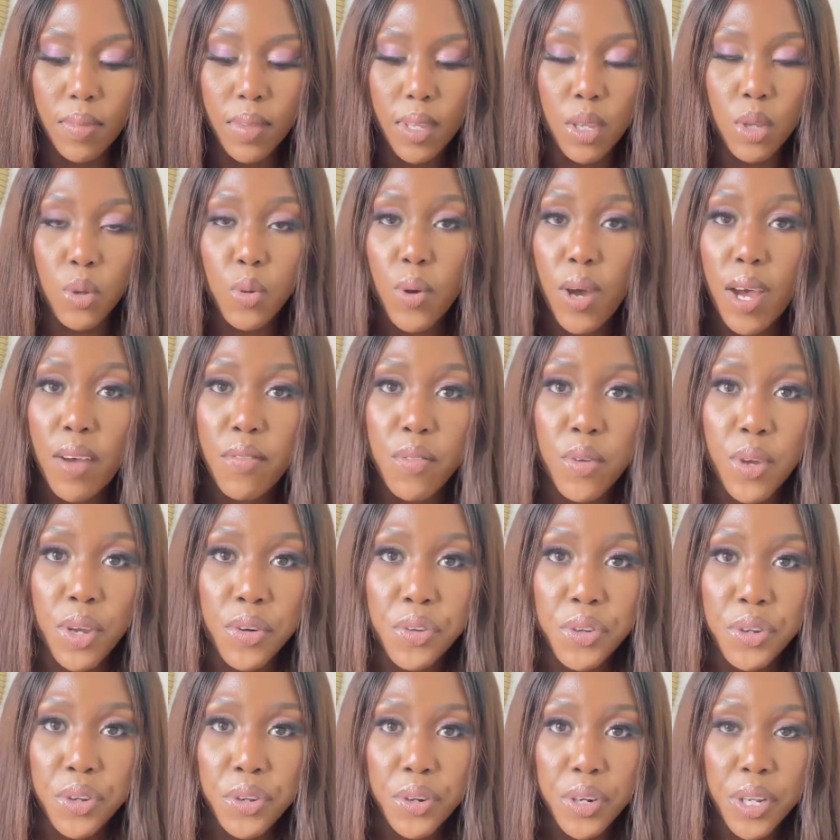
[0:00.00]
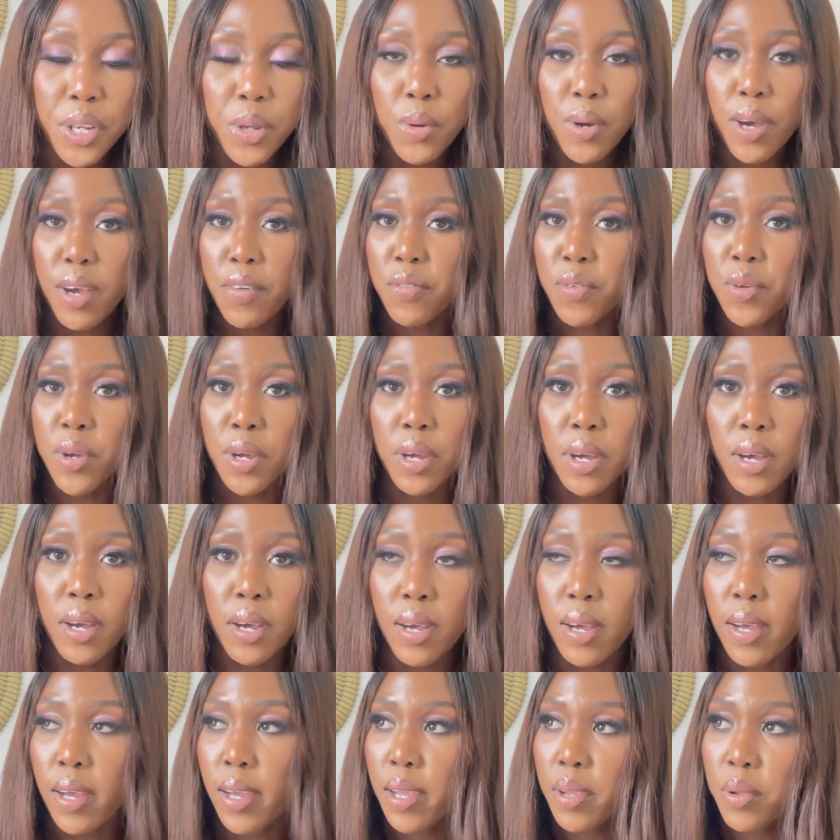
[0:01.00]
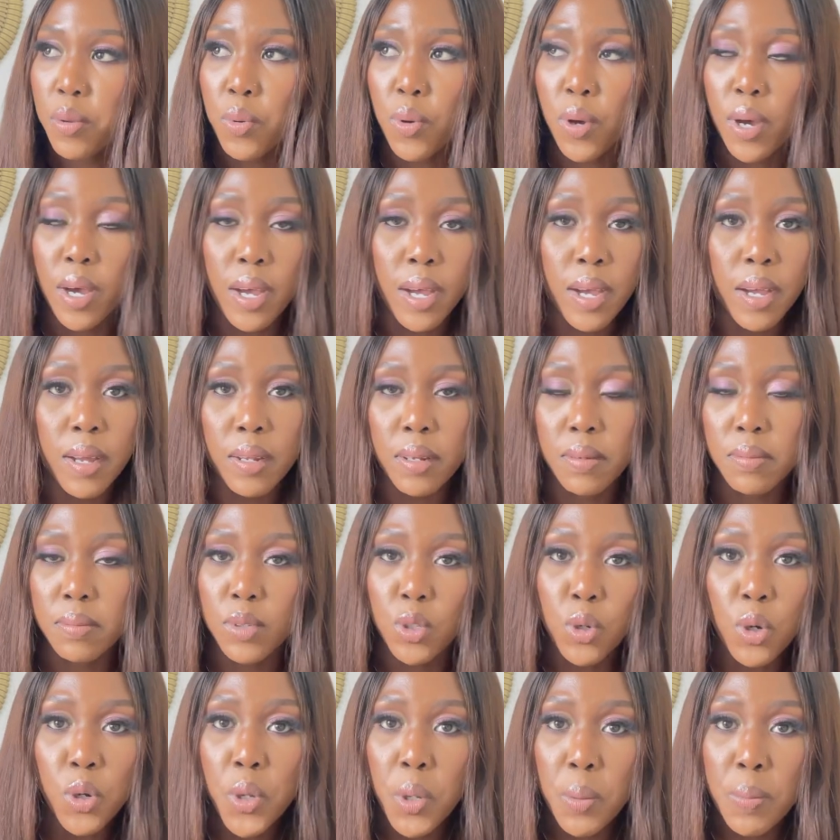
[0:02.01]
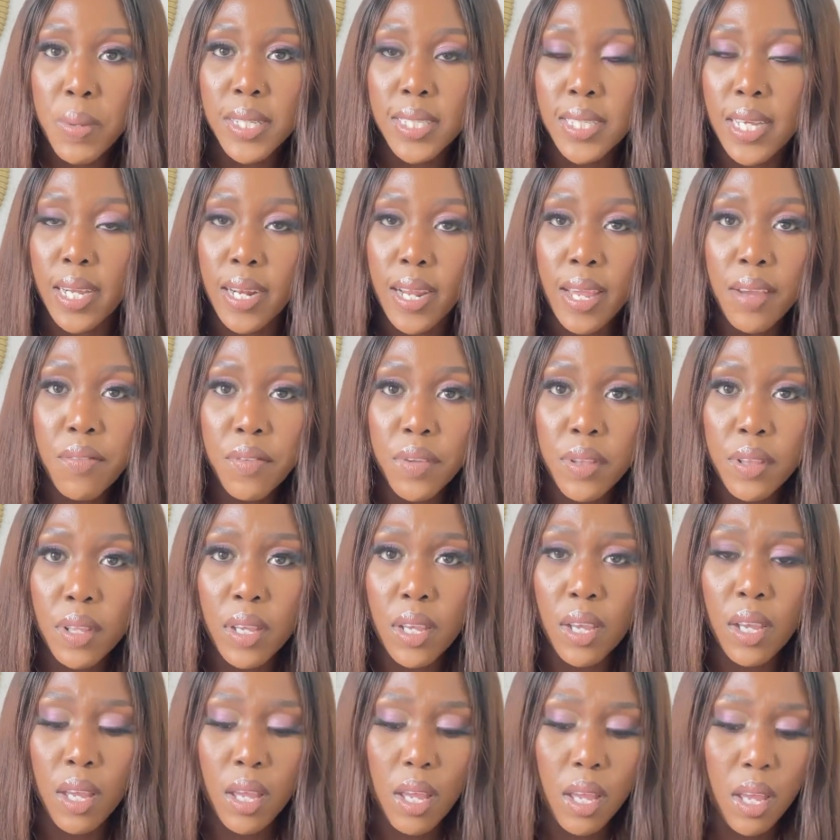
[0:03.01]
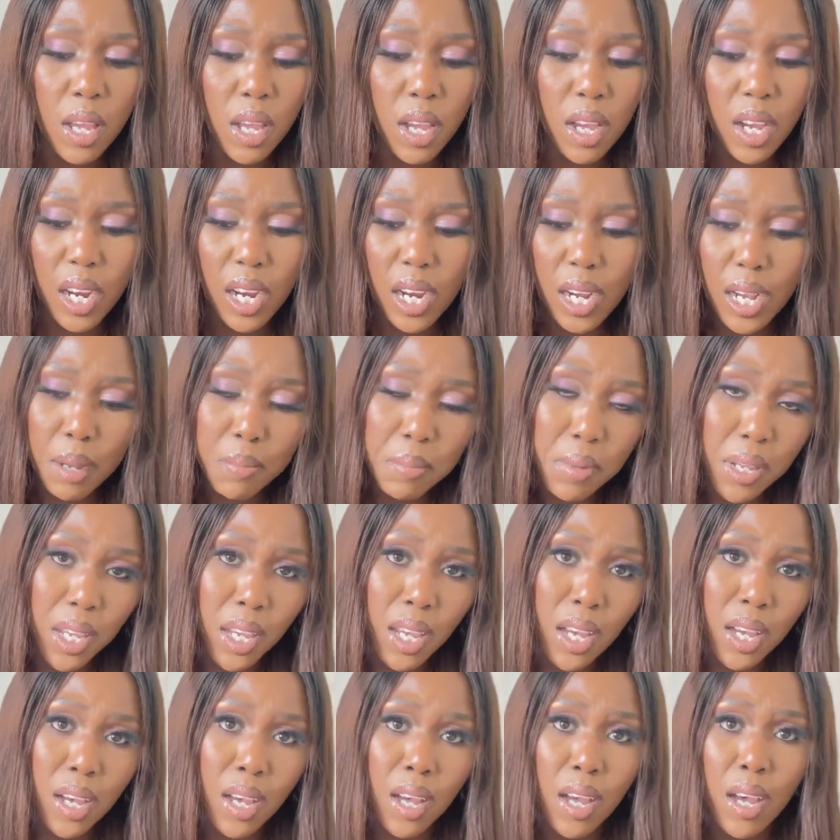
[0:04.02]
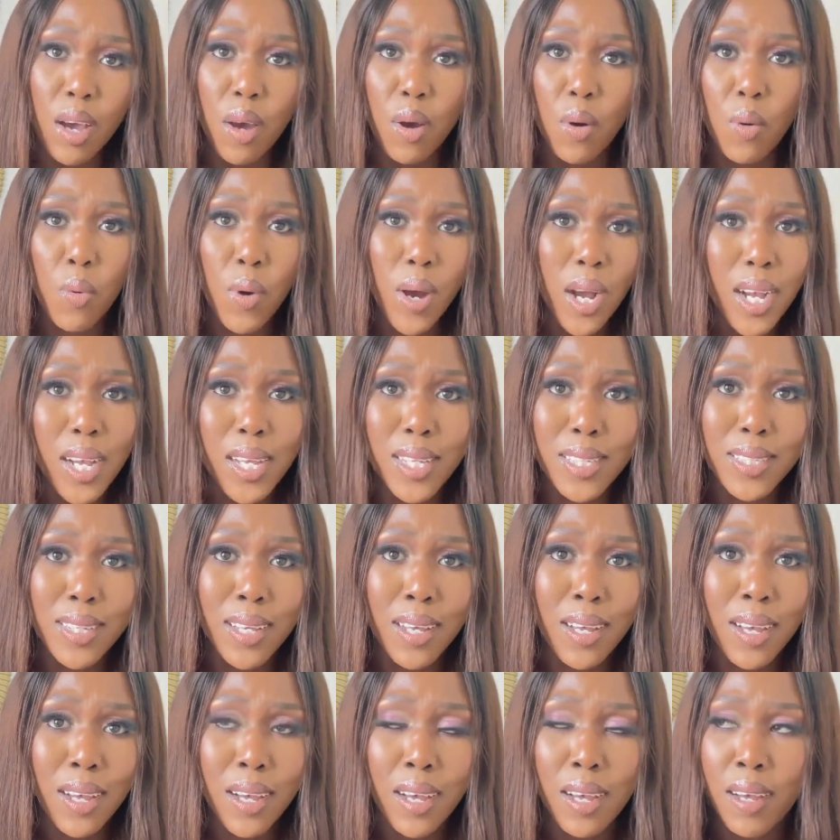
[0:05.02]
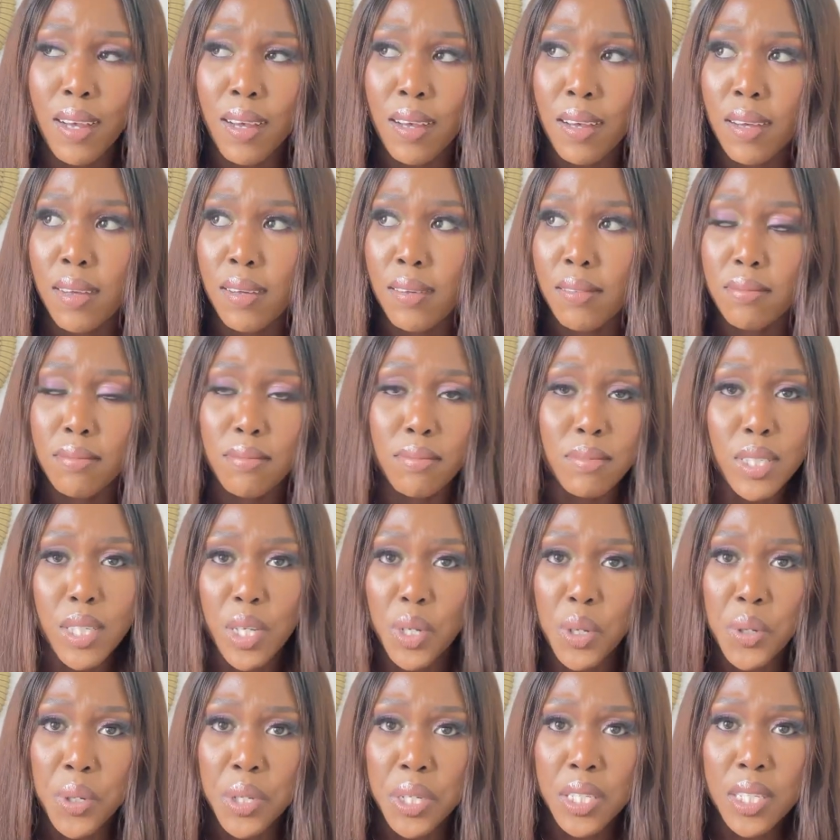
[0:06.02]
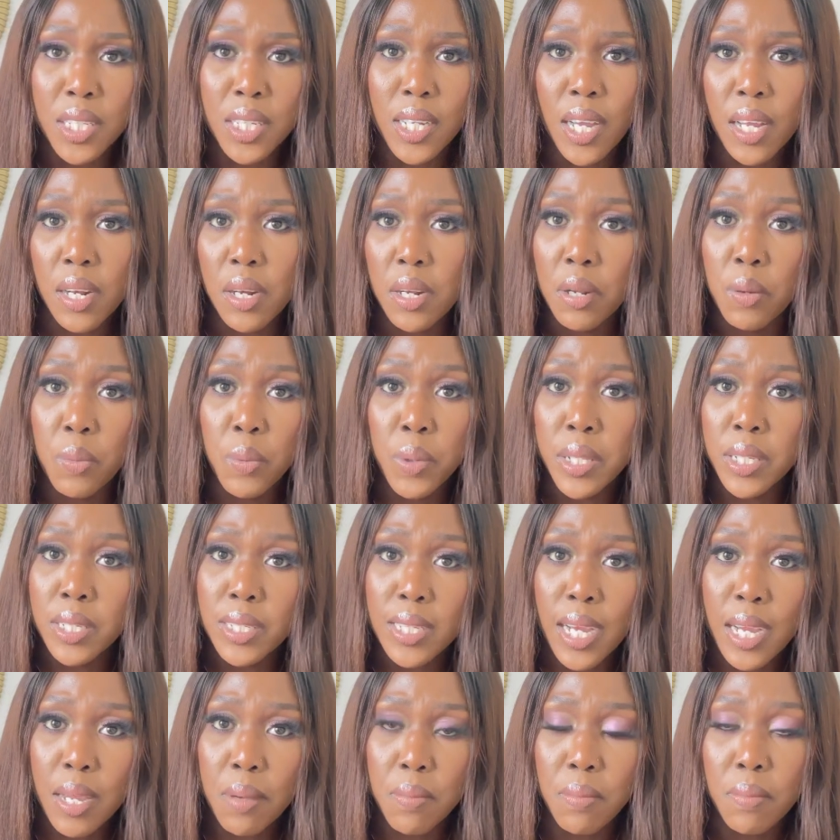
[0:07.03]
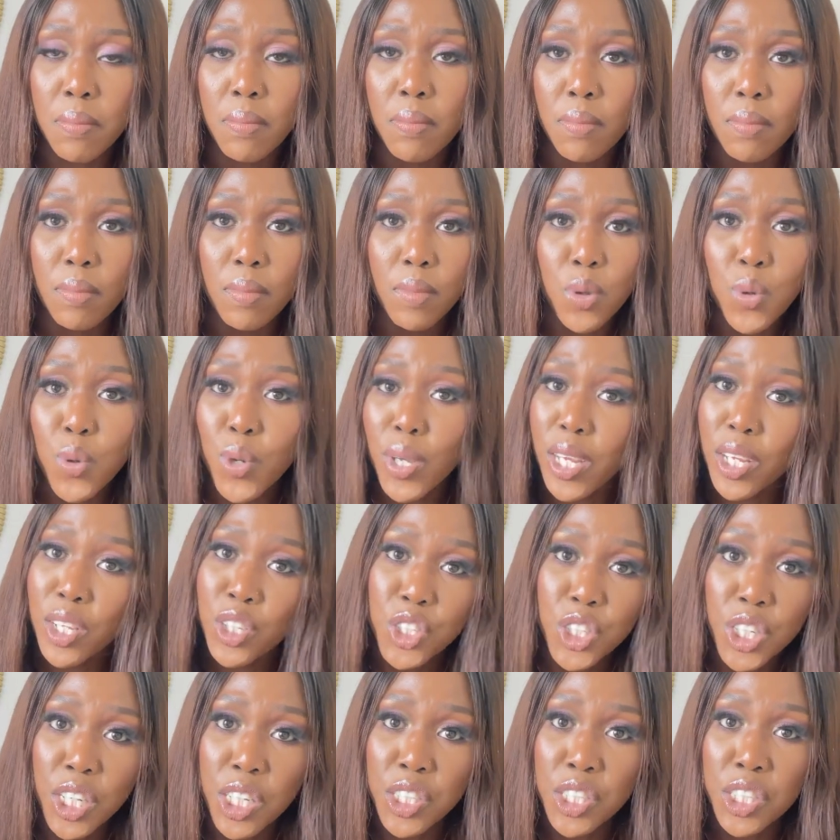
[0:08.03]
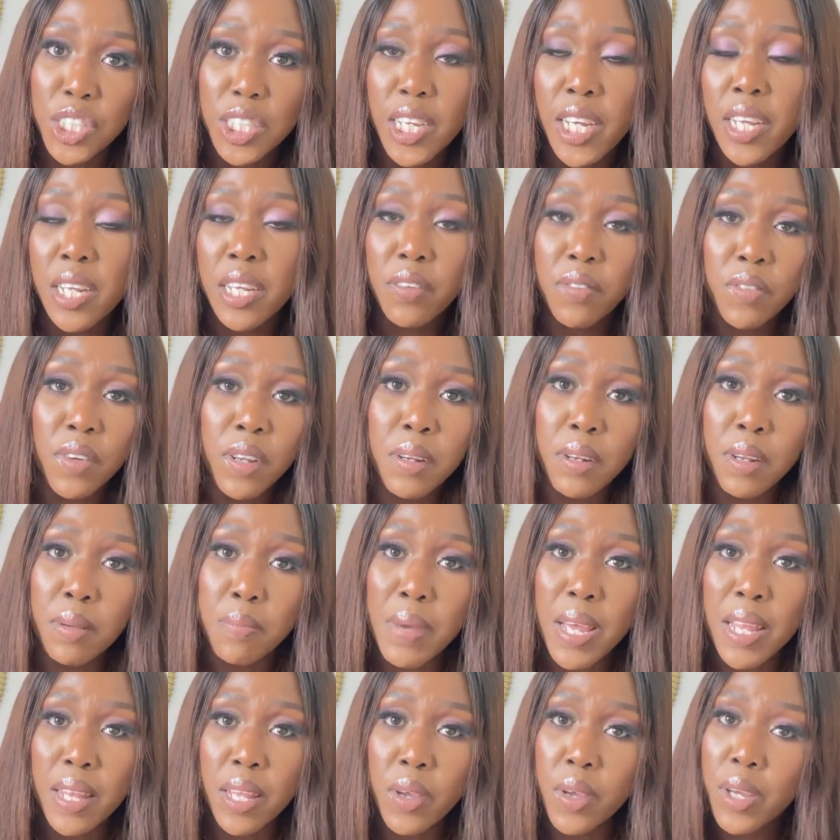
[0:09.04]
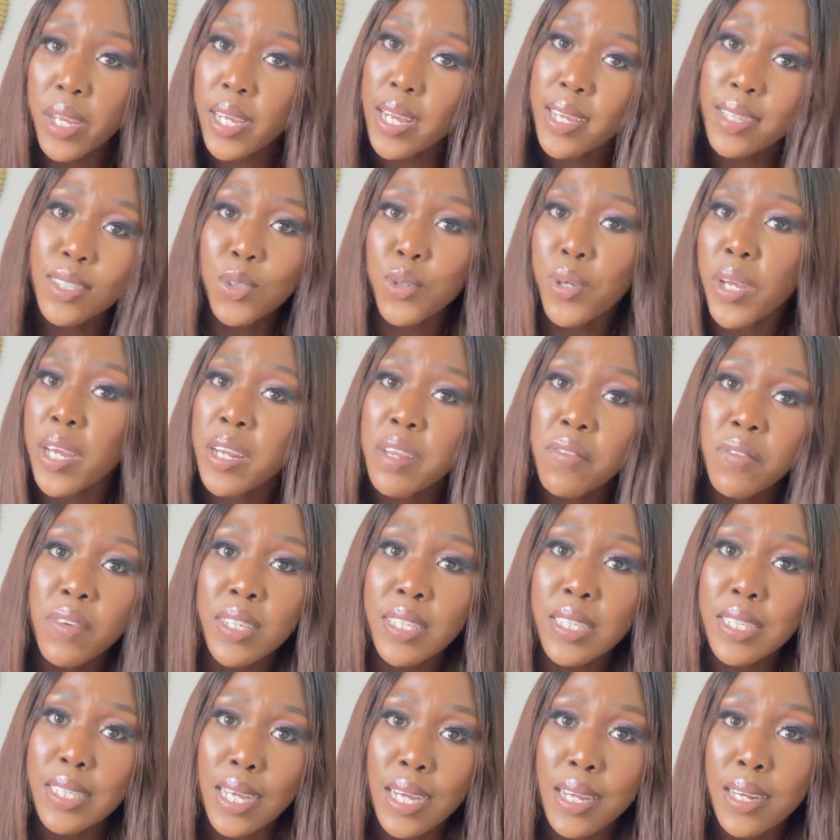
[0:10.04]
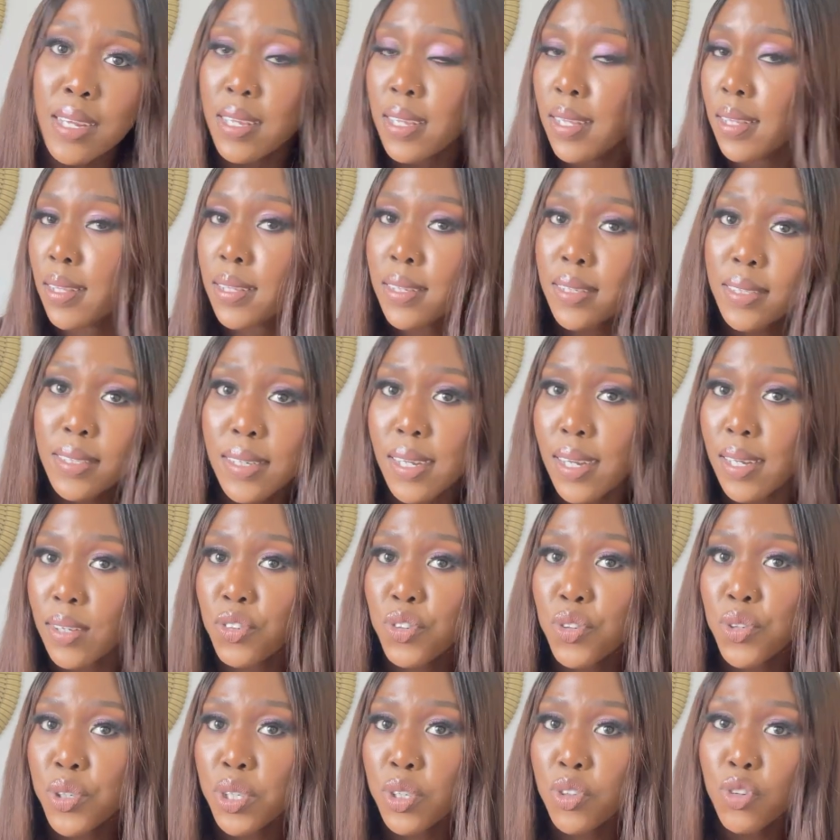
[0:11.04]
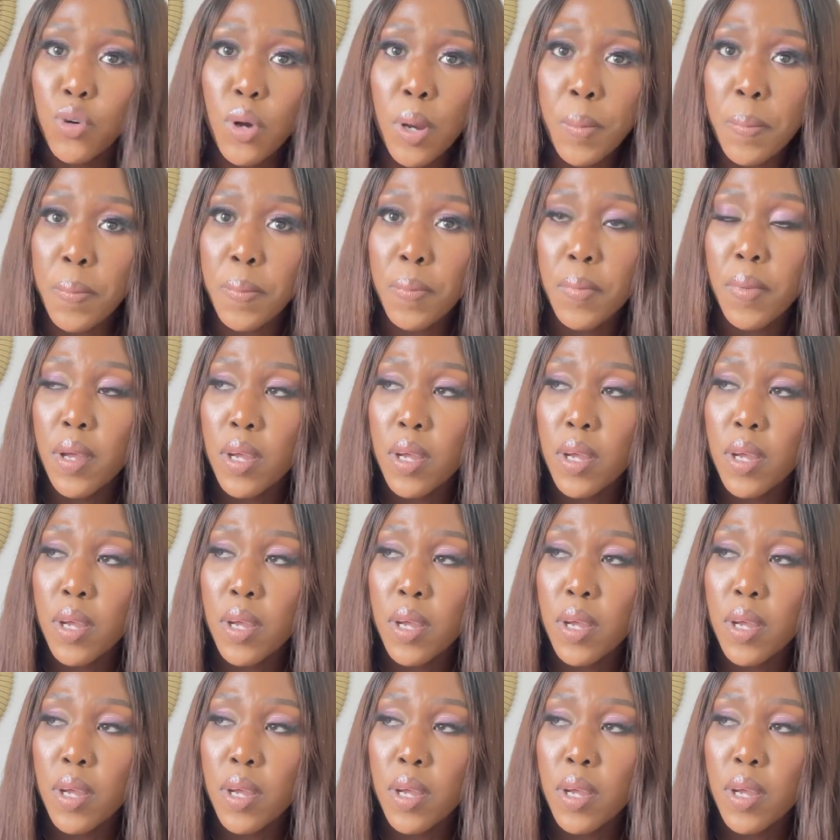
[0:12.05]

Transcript: you have your degree you have your your documents and everything come here work as a security guard with time you can change it and even by the way guys you can even study in this country to um,